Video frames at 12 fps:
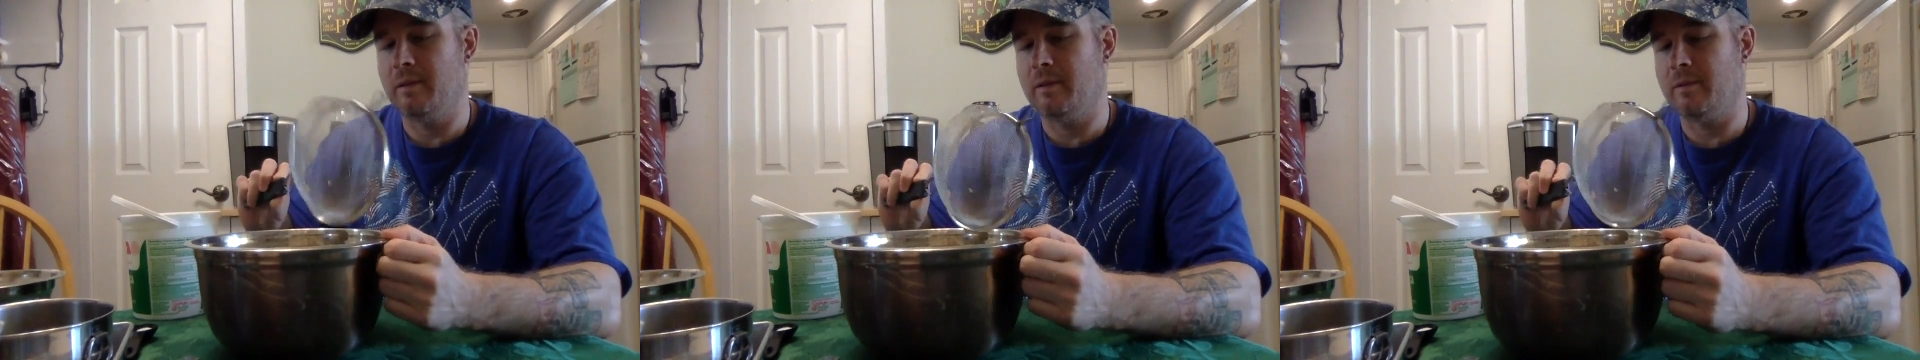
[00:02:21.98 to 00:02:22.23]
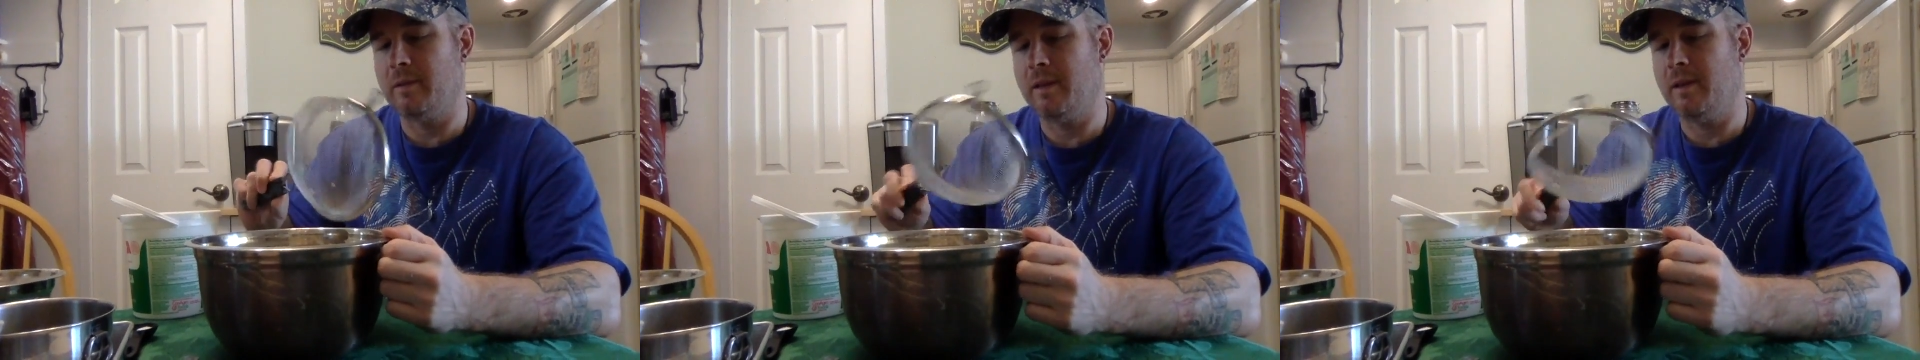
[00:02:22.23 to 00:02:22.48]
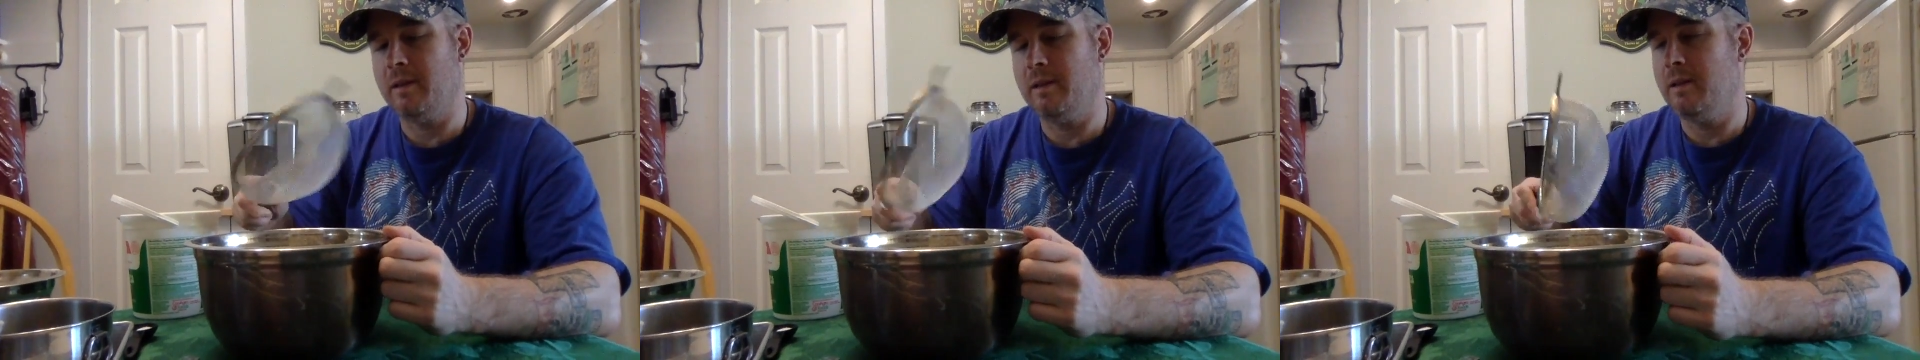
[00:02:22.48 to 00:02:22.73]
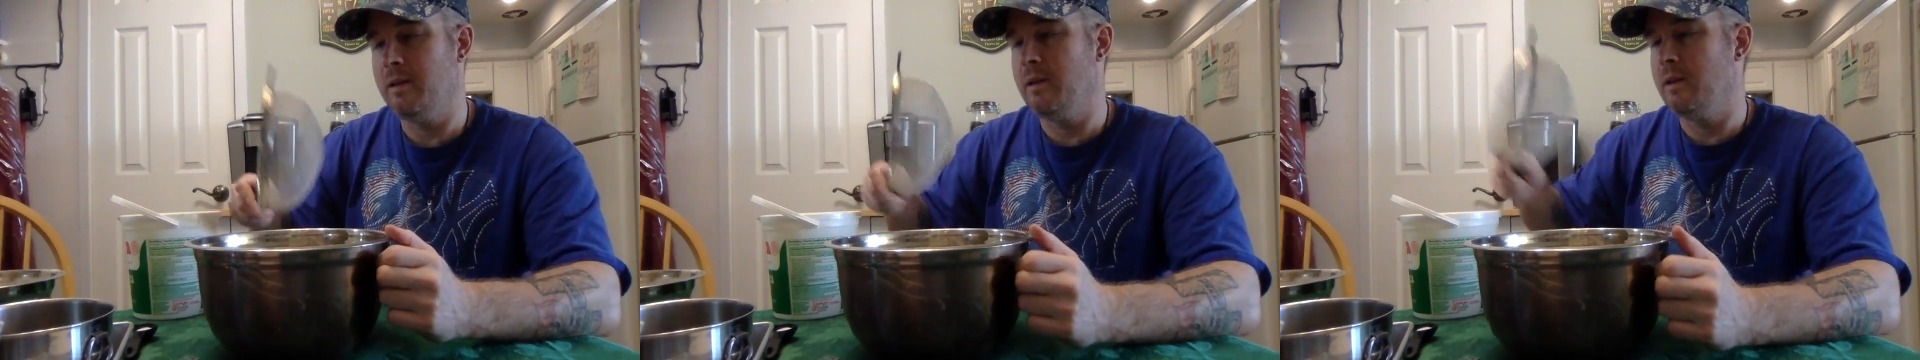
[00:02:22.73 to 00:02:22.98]
Okay.
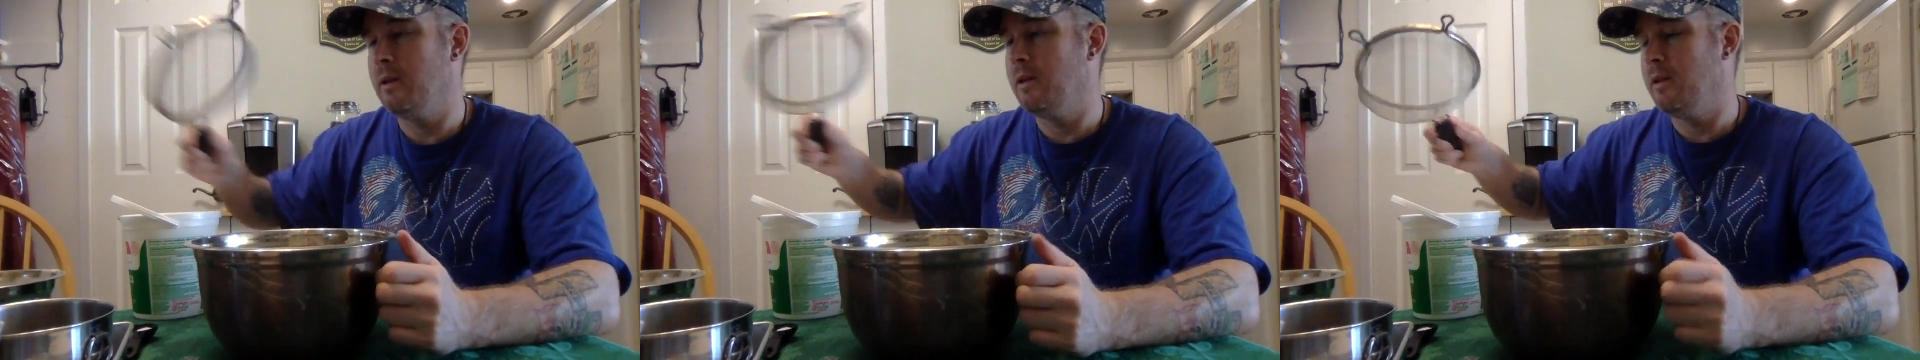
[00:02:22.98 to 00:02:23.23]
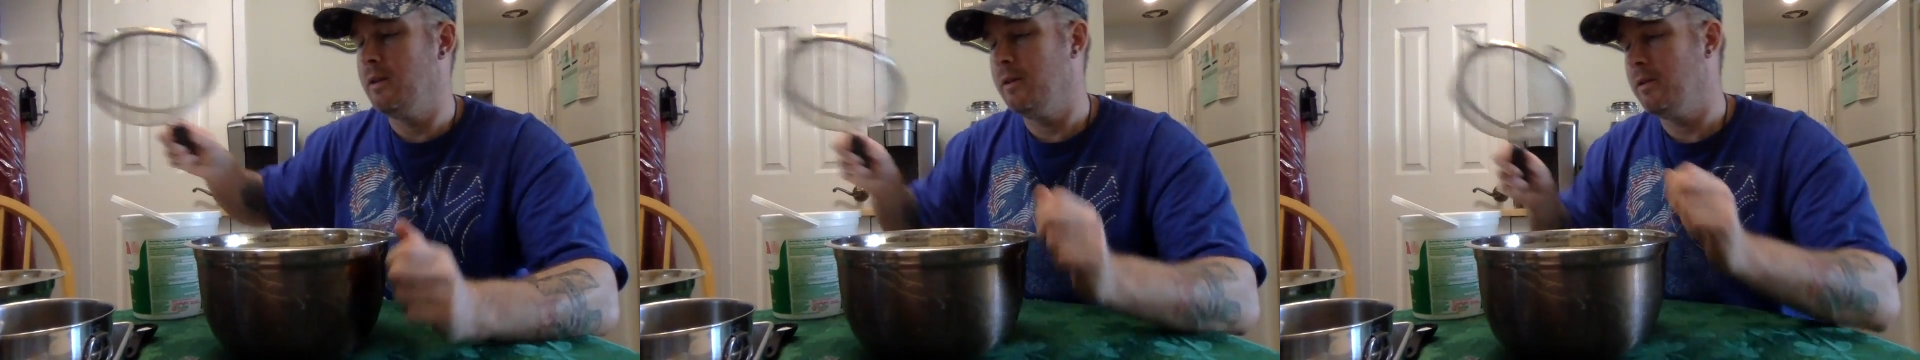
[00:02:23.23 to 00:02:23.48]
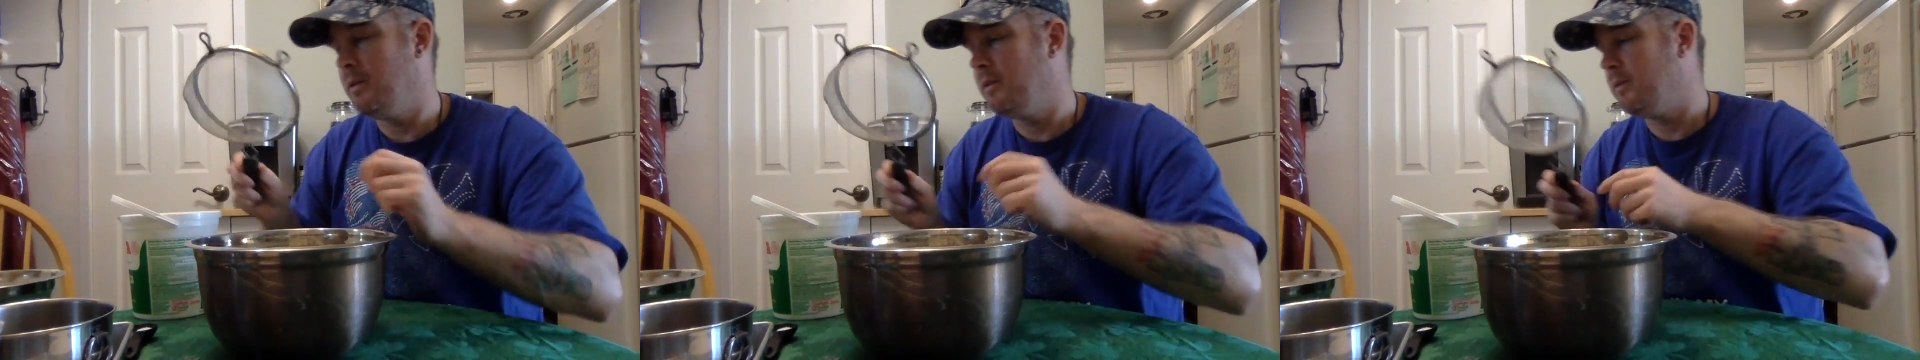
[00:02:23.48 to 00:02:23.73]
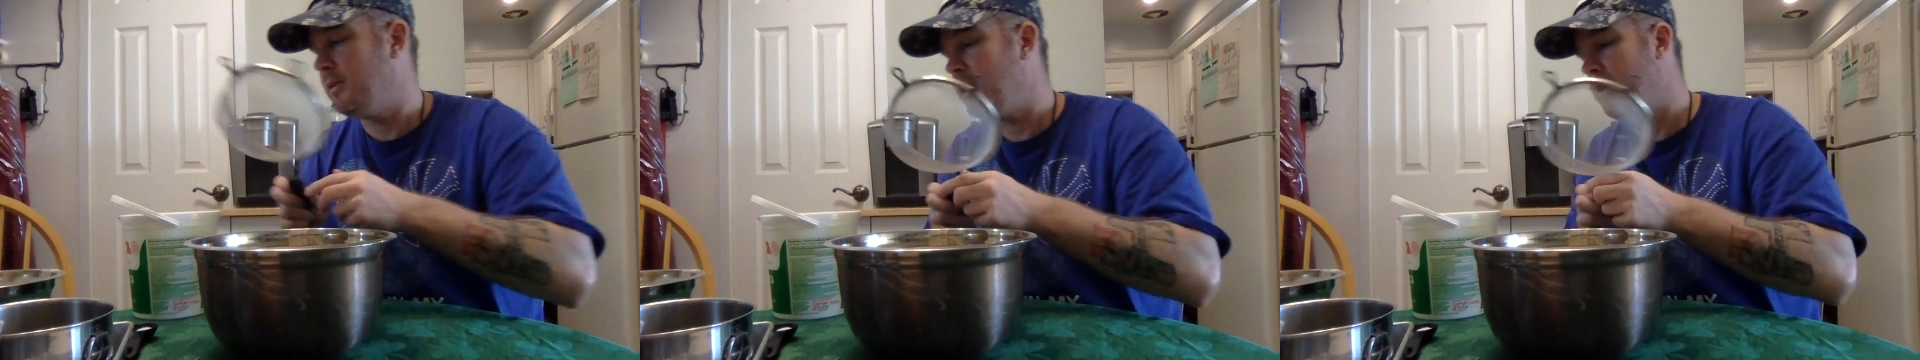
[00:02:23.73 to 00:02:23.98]

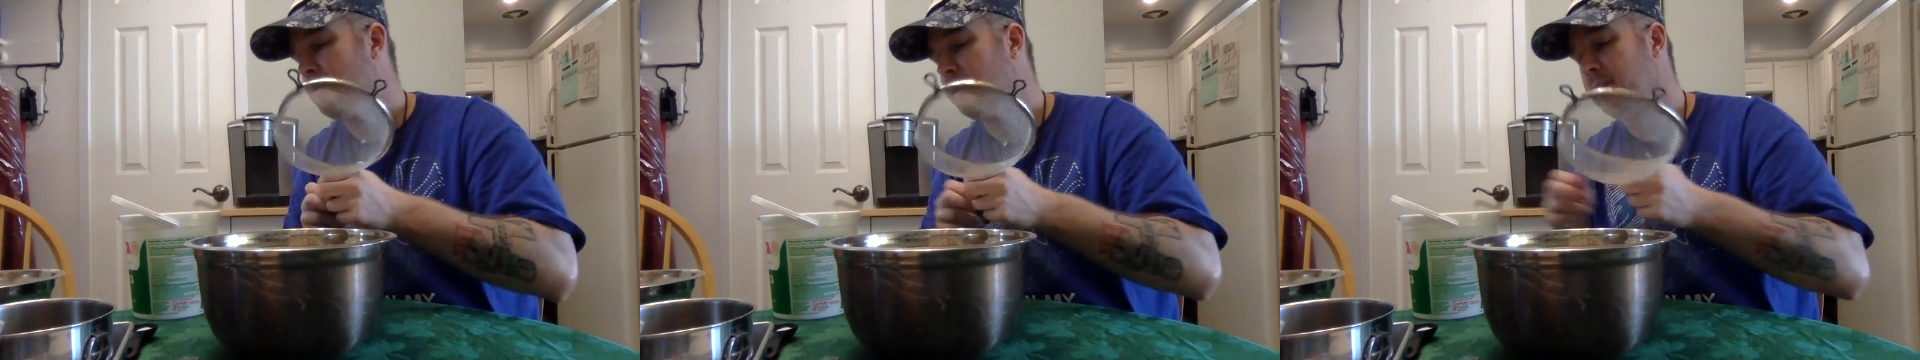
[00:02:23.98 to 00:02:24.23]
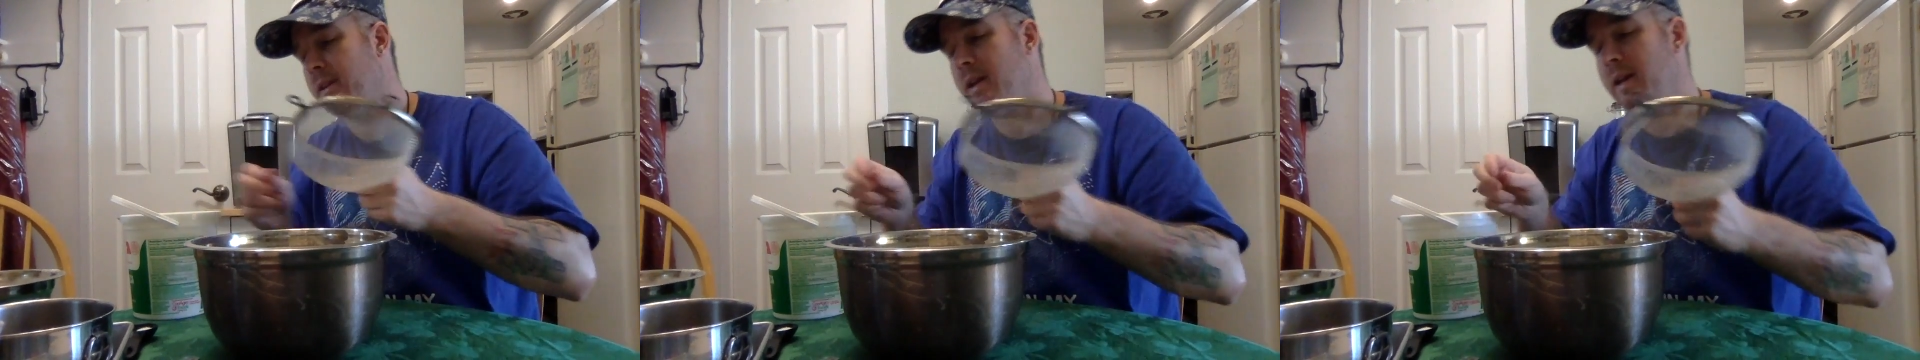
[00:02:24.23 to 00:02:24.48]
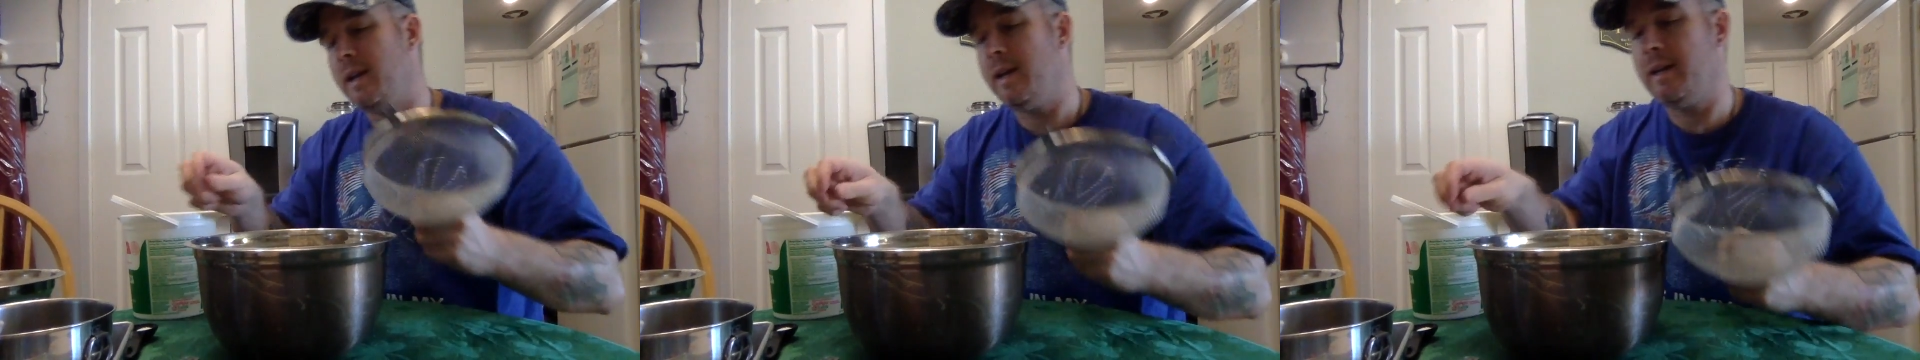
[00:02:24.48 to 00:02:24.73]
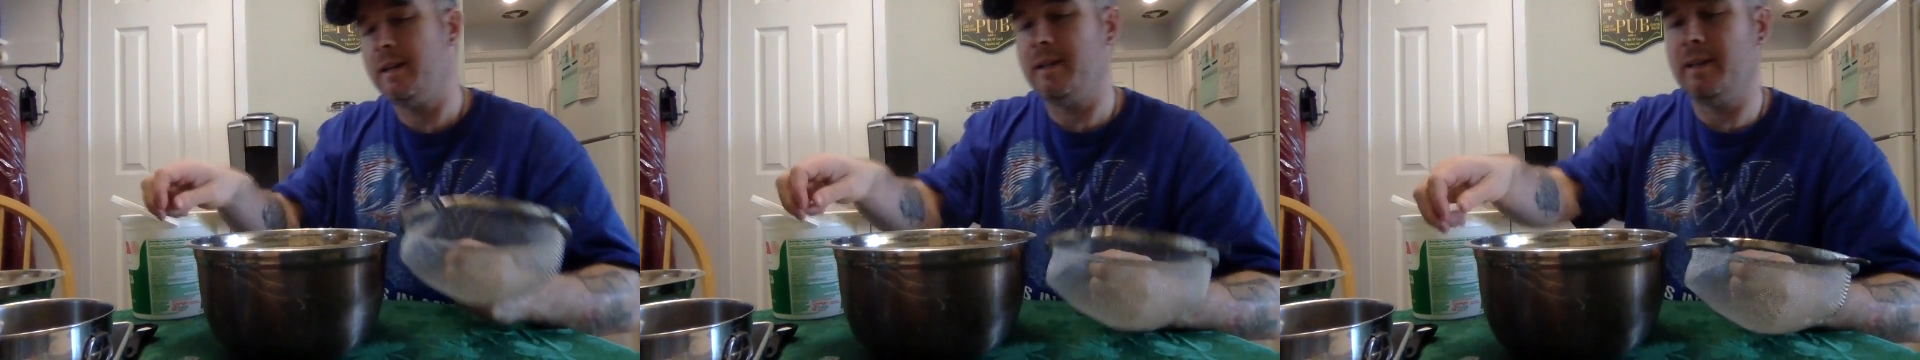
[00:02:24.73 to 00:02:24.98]
Now we're going to
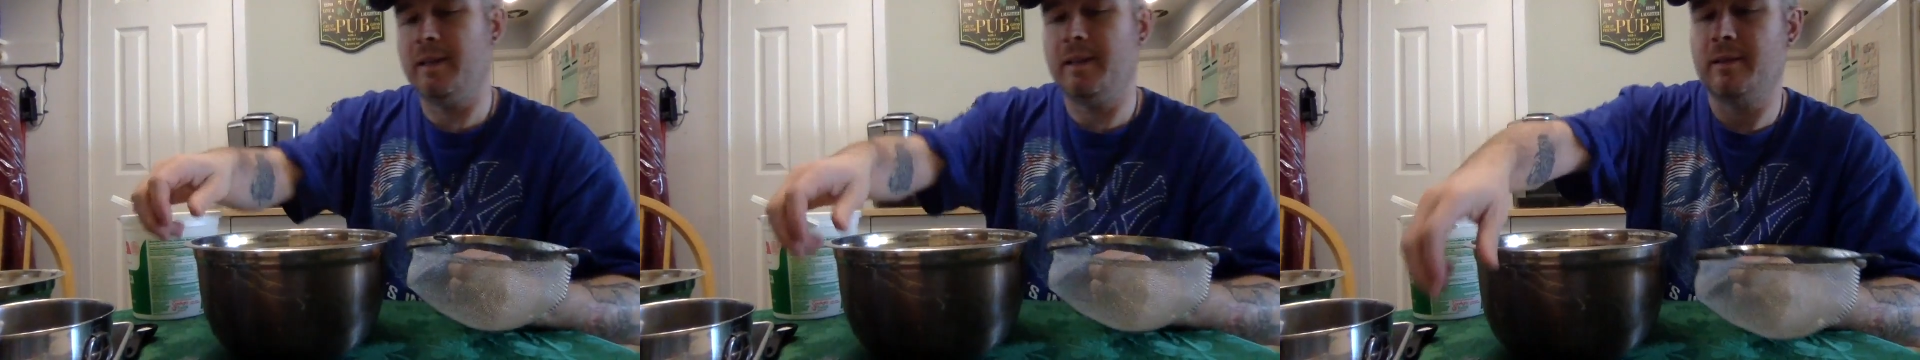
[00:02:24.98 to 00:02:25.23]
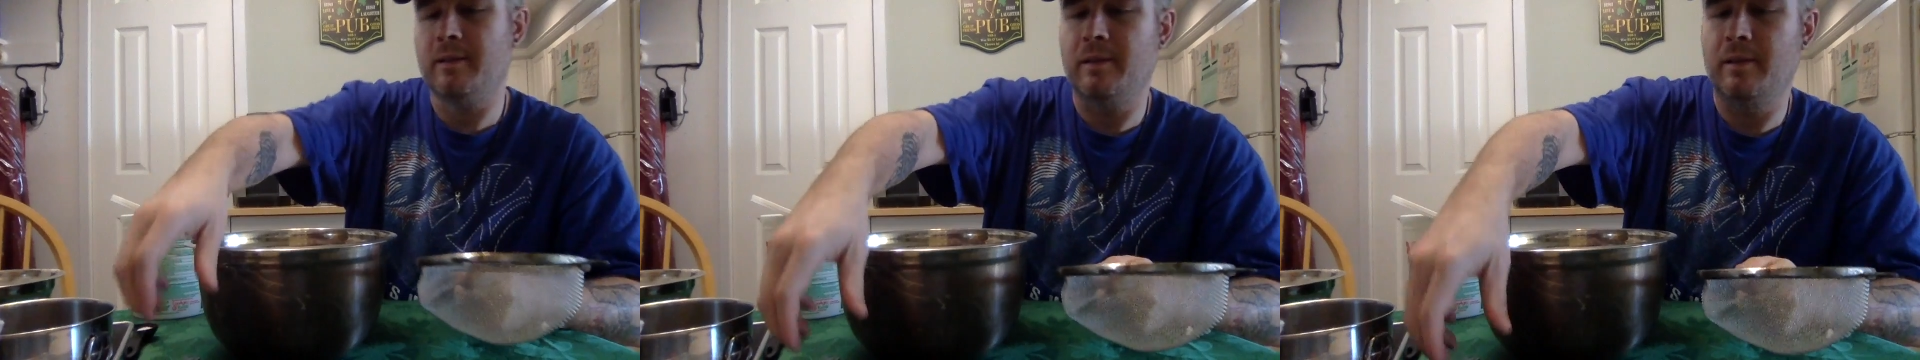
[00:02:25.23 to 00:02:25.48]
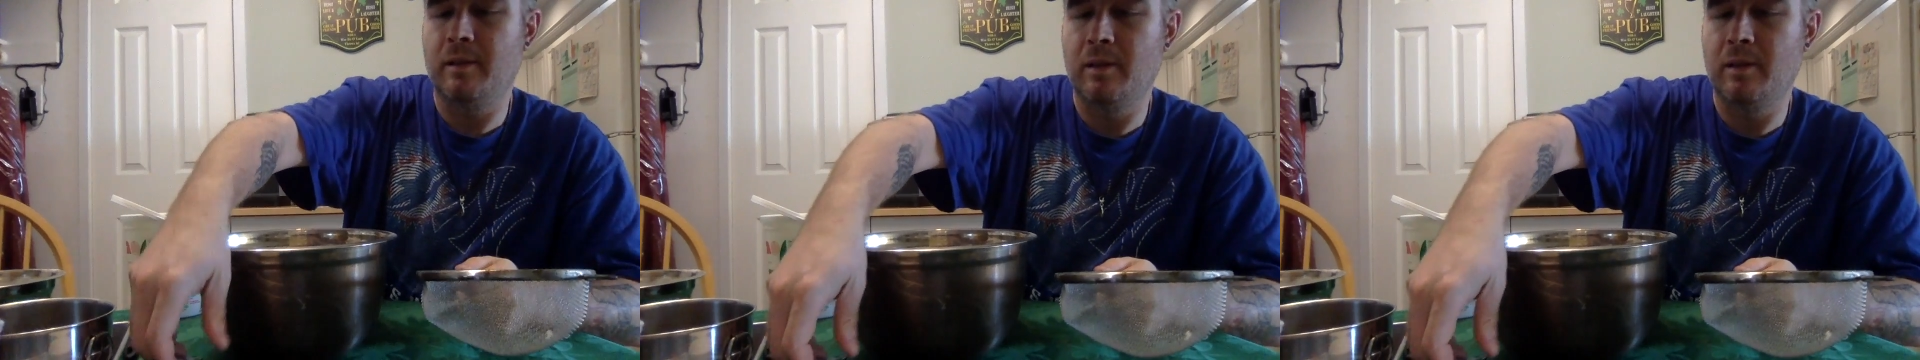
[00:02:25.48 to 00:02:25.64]
add in